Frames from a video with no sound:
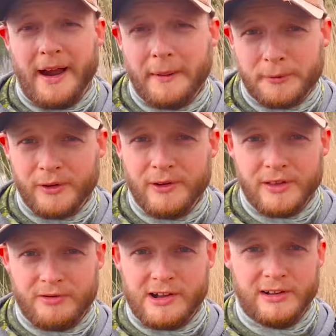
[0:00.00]
Absolutely
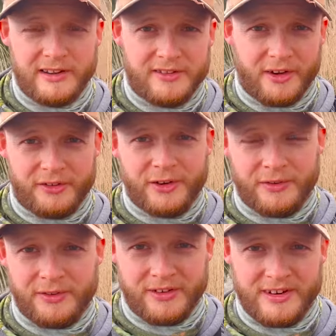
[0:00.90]
thrilled it's not as
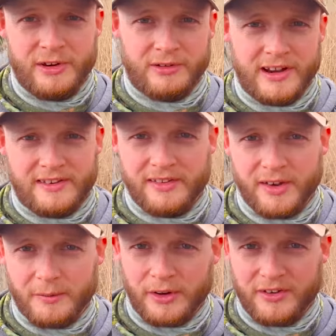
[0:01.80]
tough as it usually is in
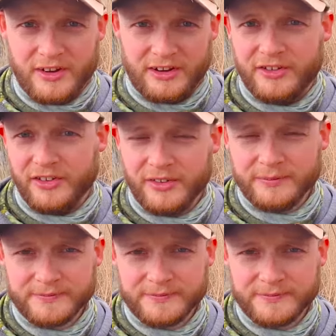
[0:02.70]
terms of conditions.